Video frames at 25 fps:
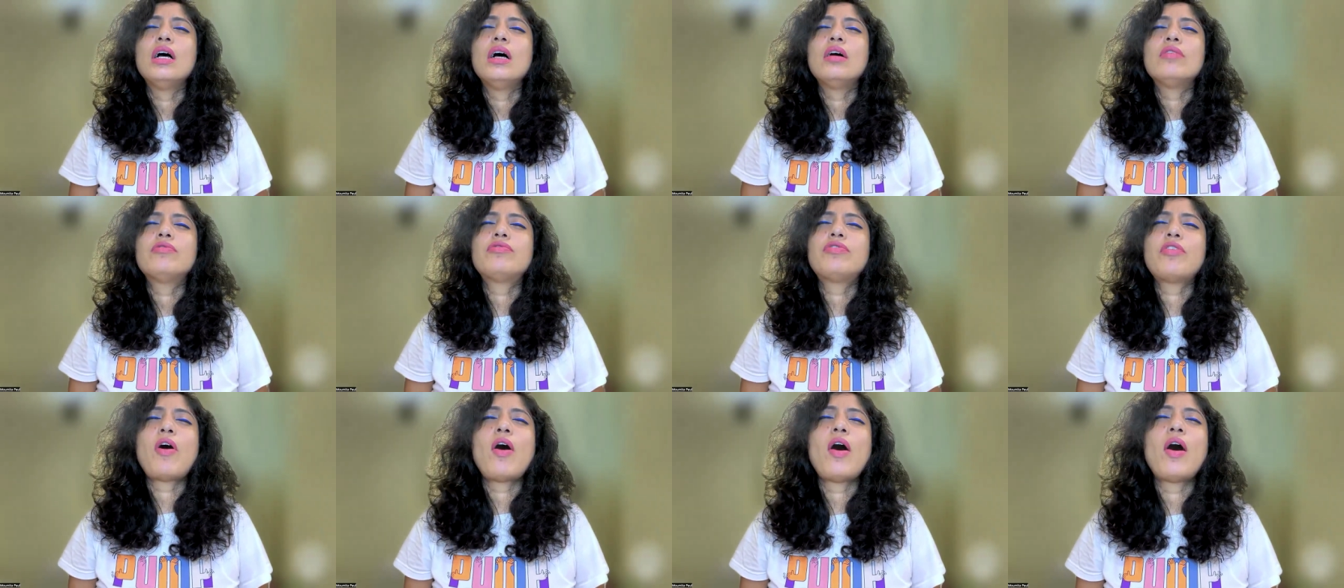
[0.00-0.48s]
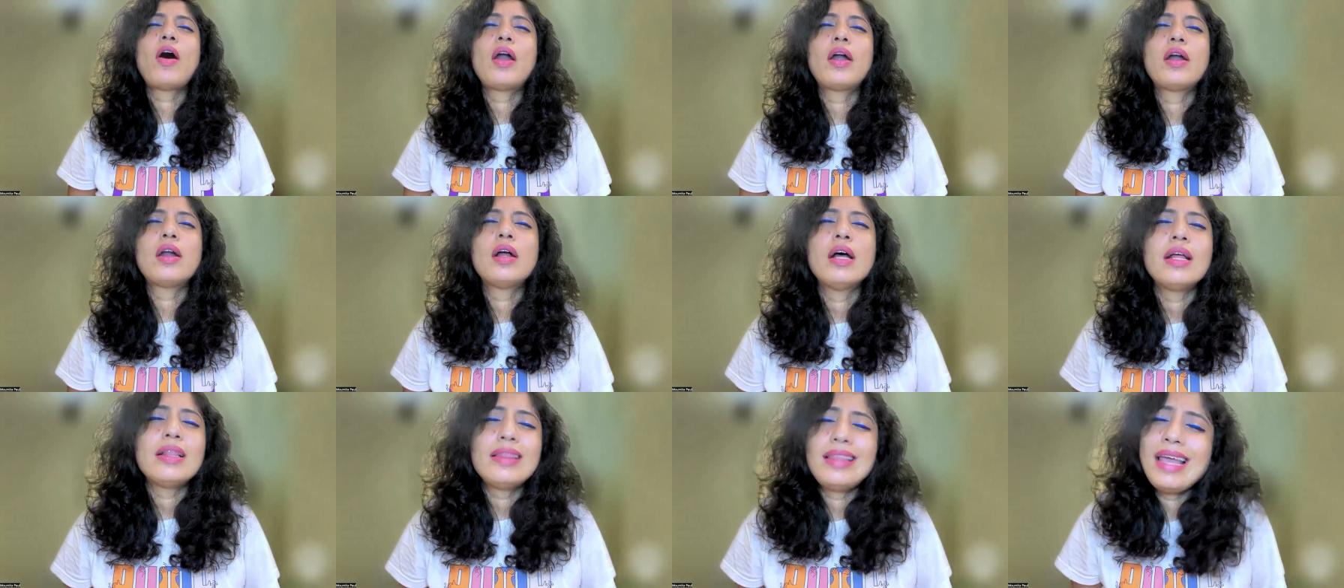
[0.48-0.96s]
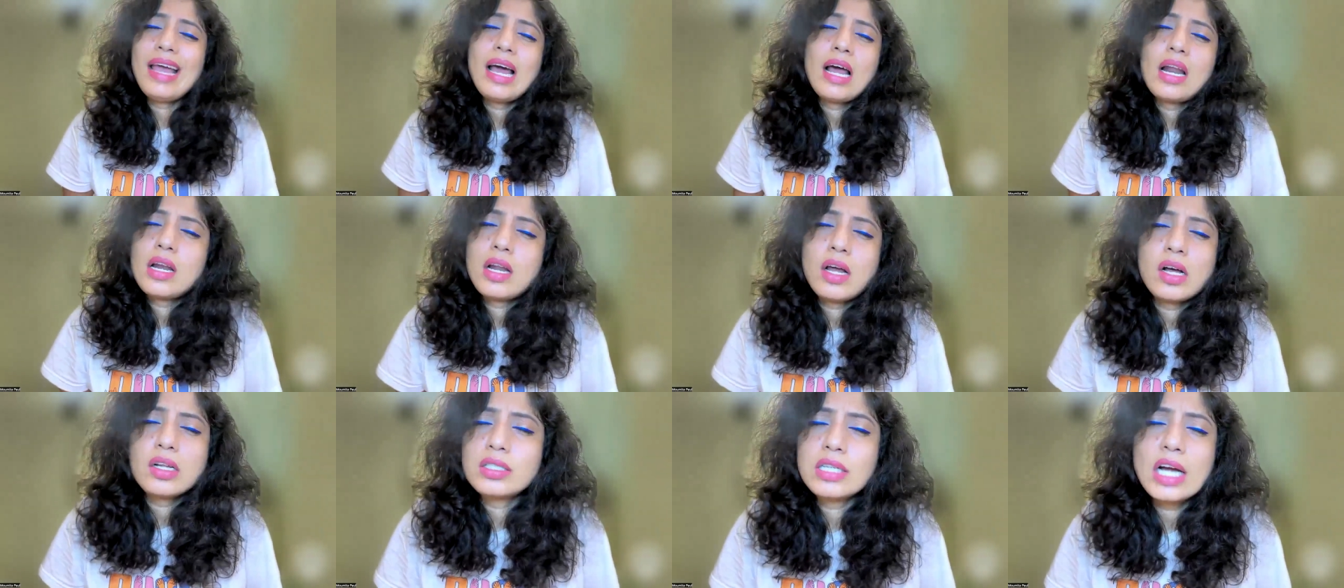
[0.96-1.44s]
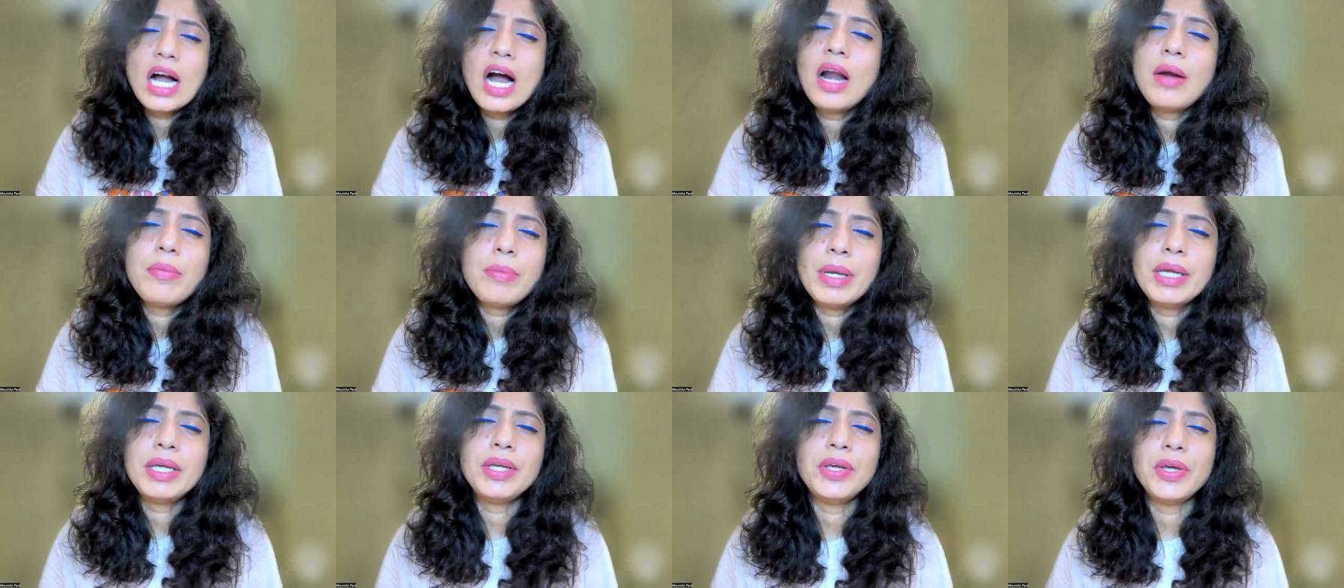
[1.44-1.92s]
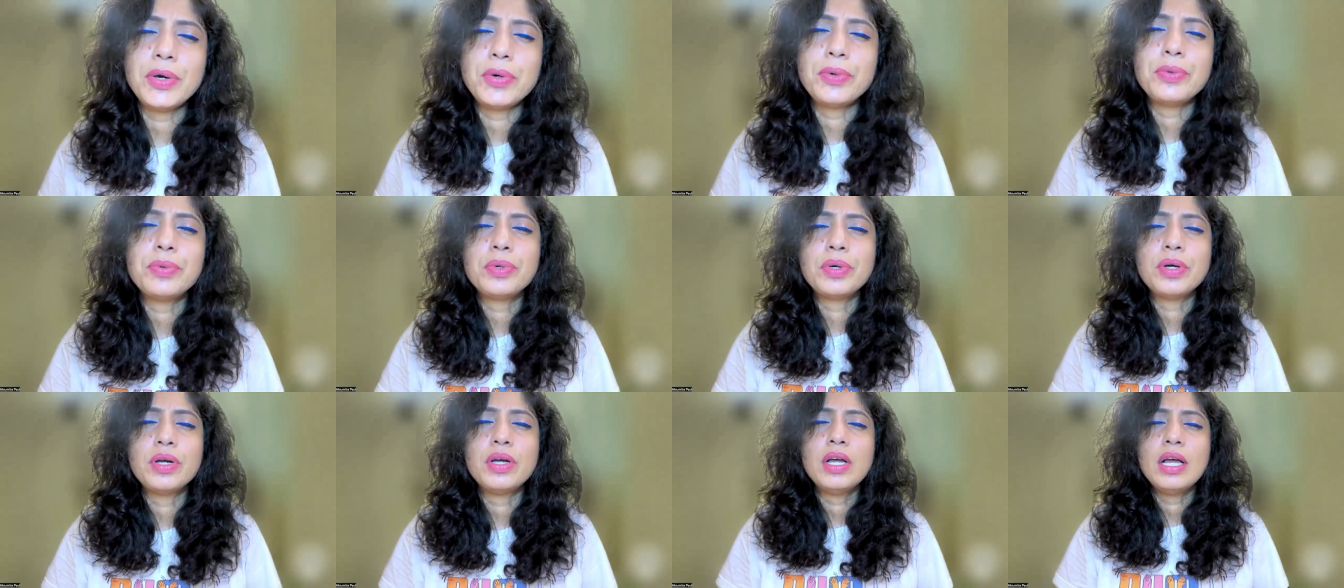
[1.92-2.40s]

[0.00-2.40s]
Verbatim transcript: for they are not harming you.